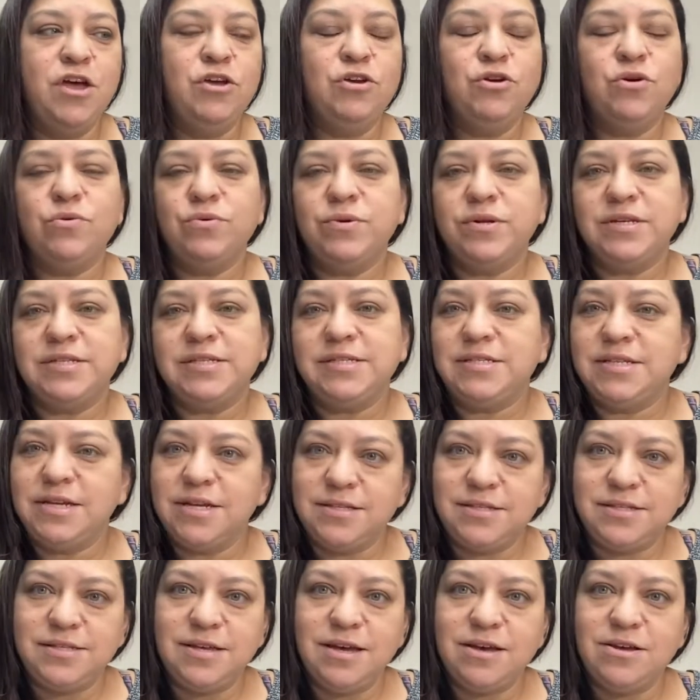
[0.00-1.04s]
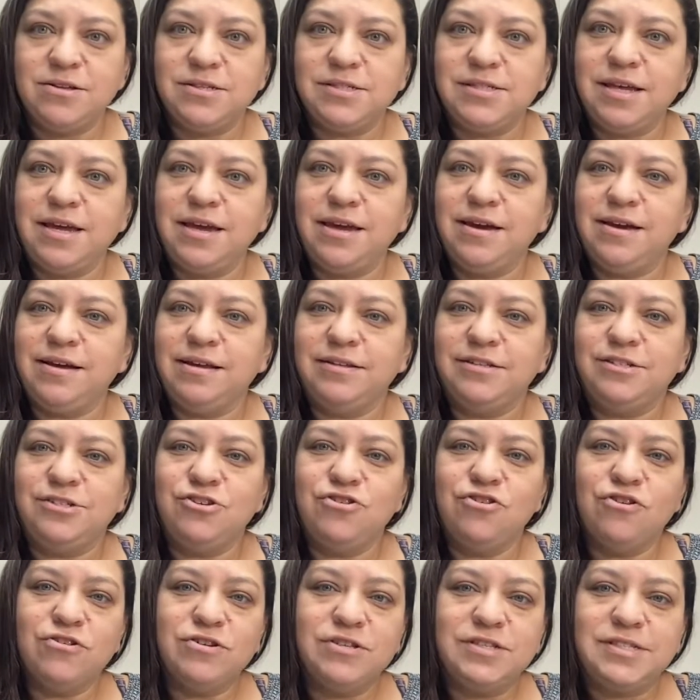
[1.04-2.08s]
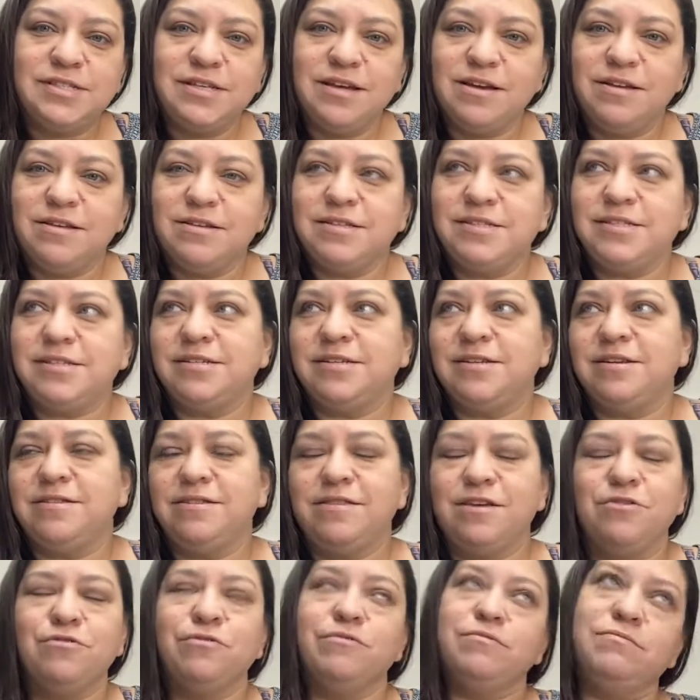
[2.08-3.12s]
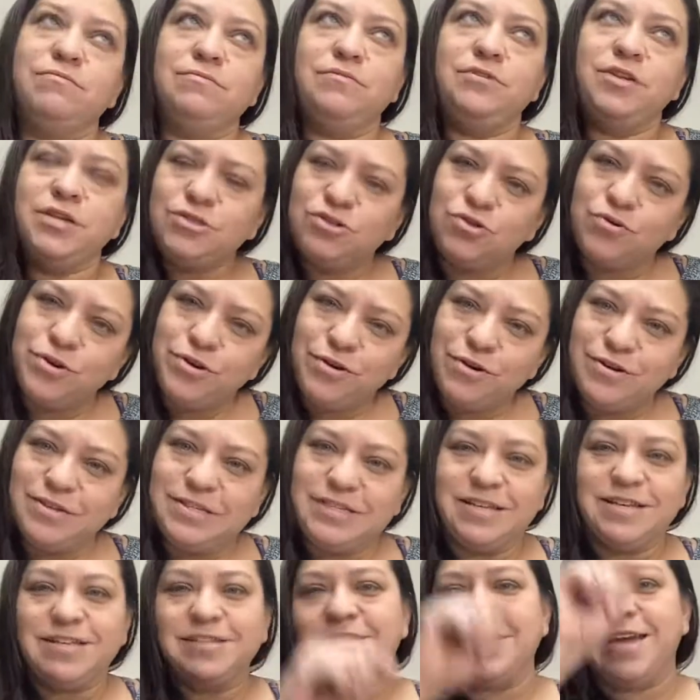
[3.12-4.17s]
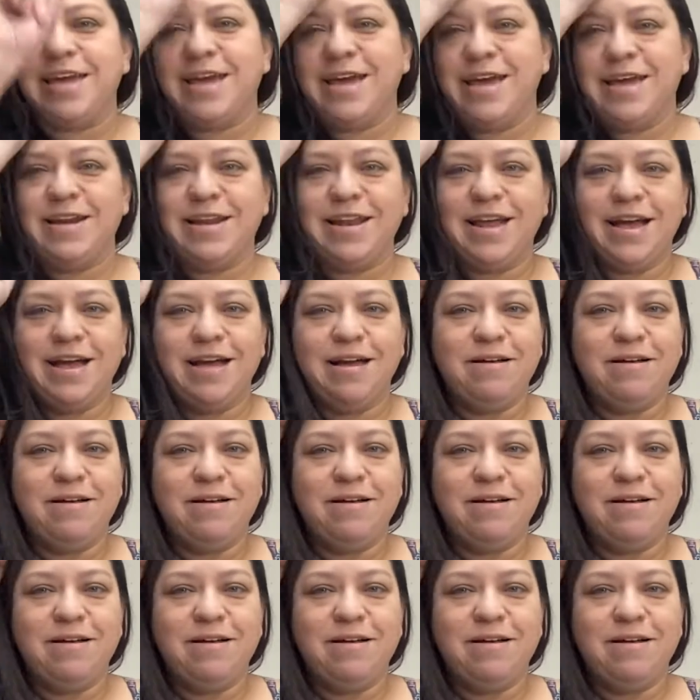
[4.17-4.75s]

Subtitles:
going to estate sales and yard sales that are indoor yard sales, and